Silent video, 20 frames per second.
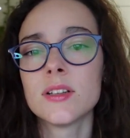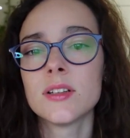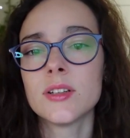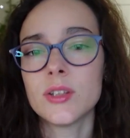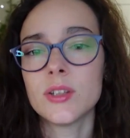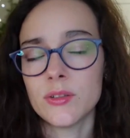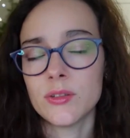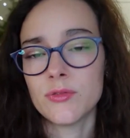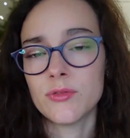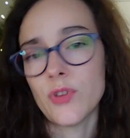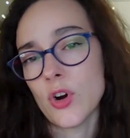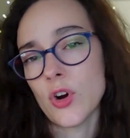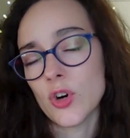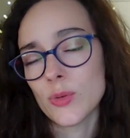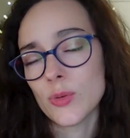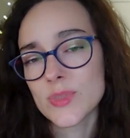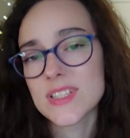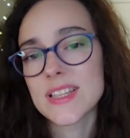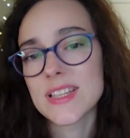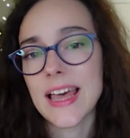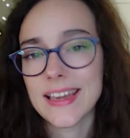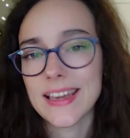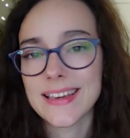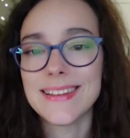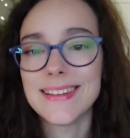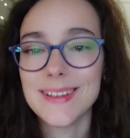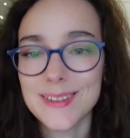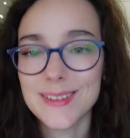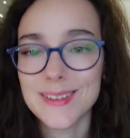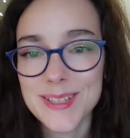forms like in
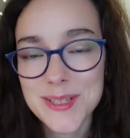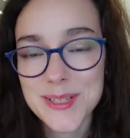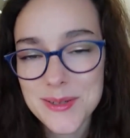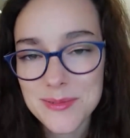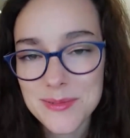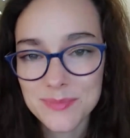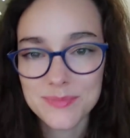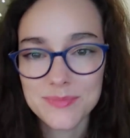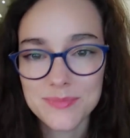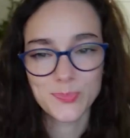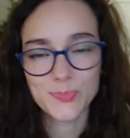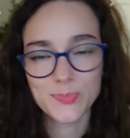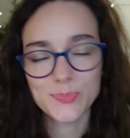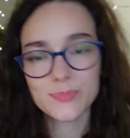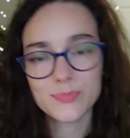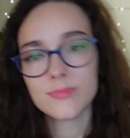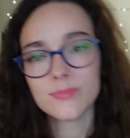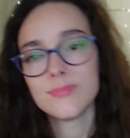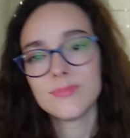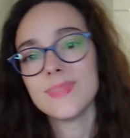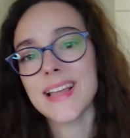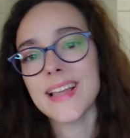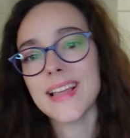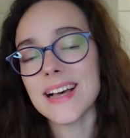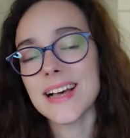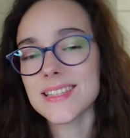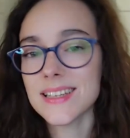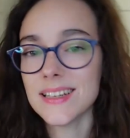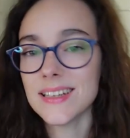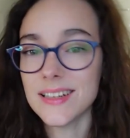English. As
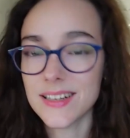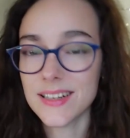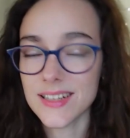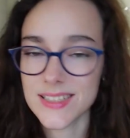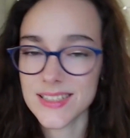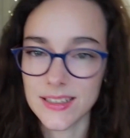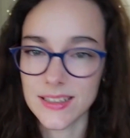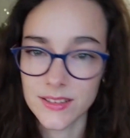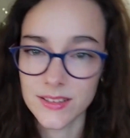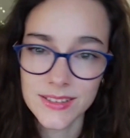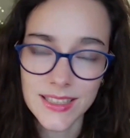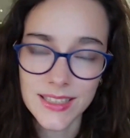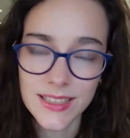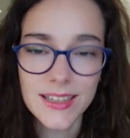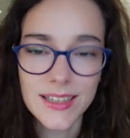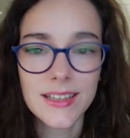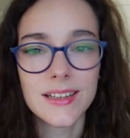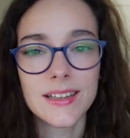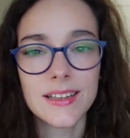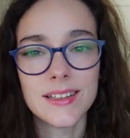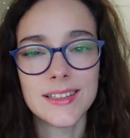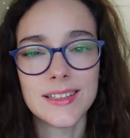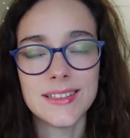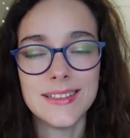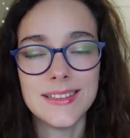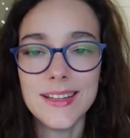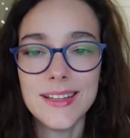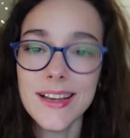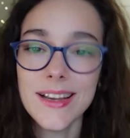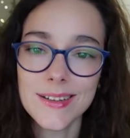a result,
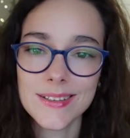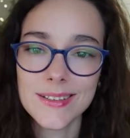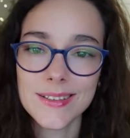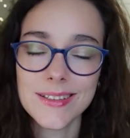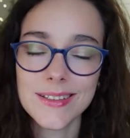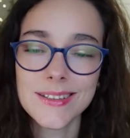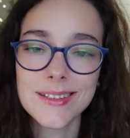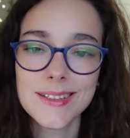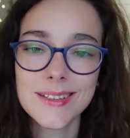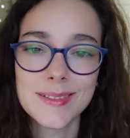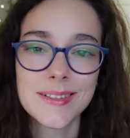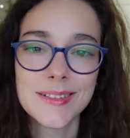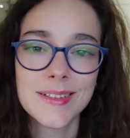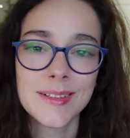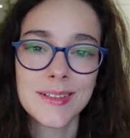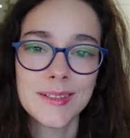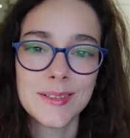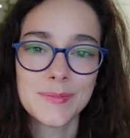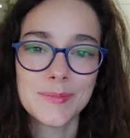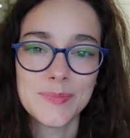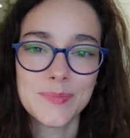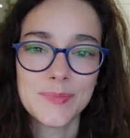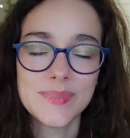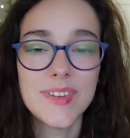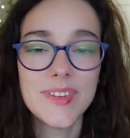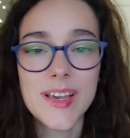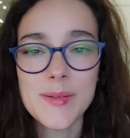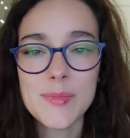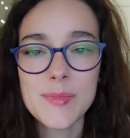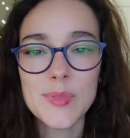learning
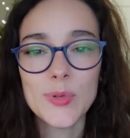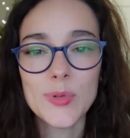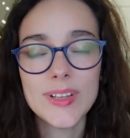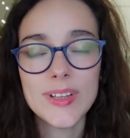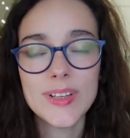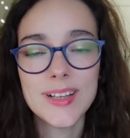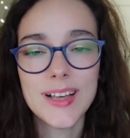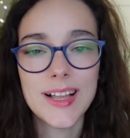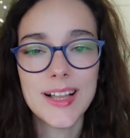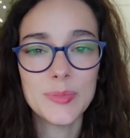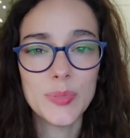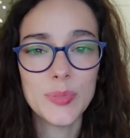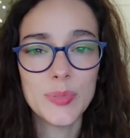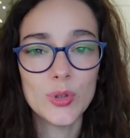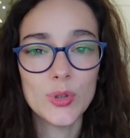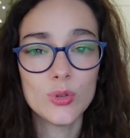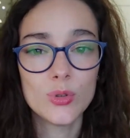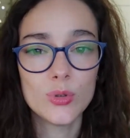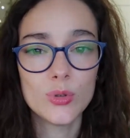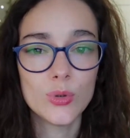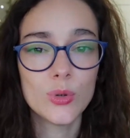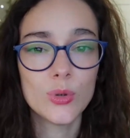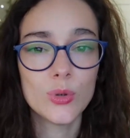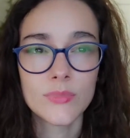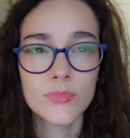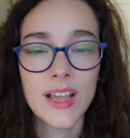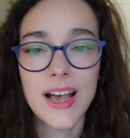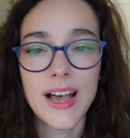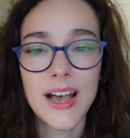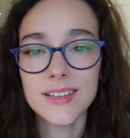Them will help you to
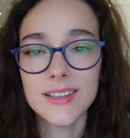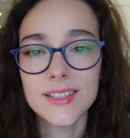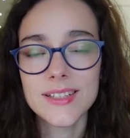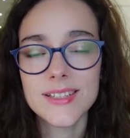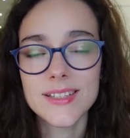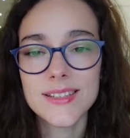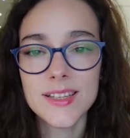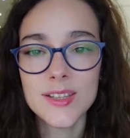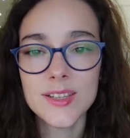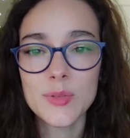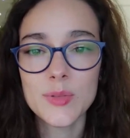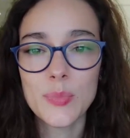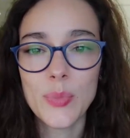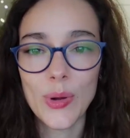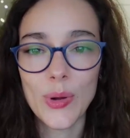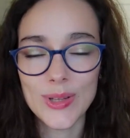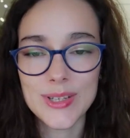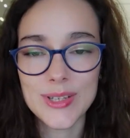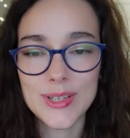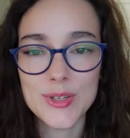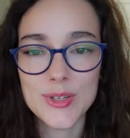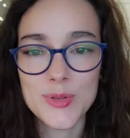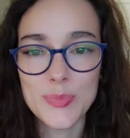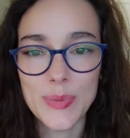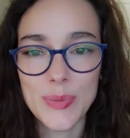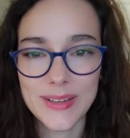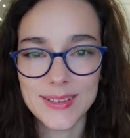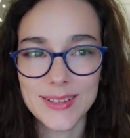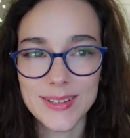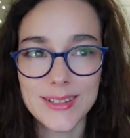understand Polish
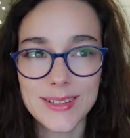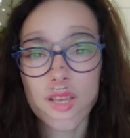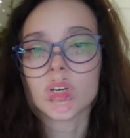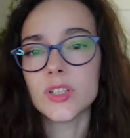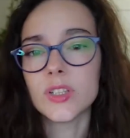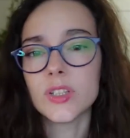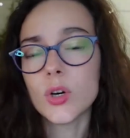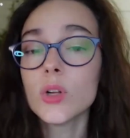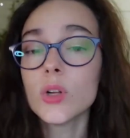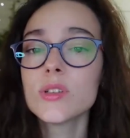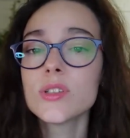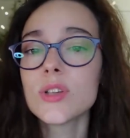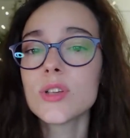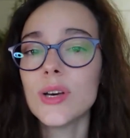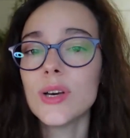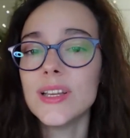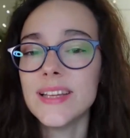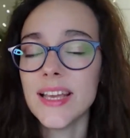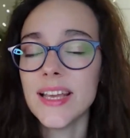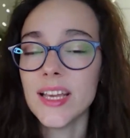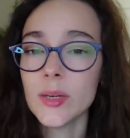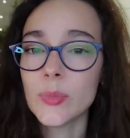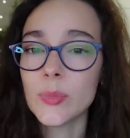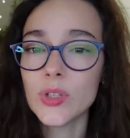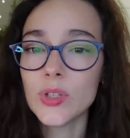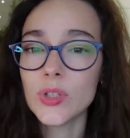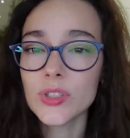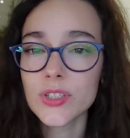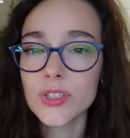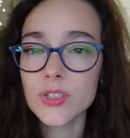better, also
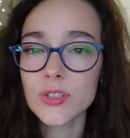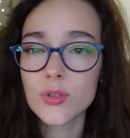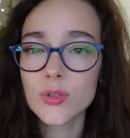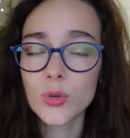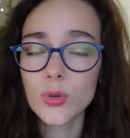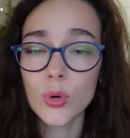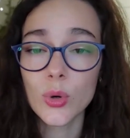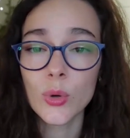enables to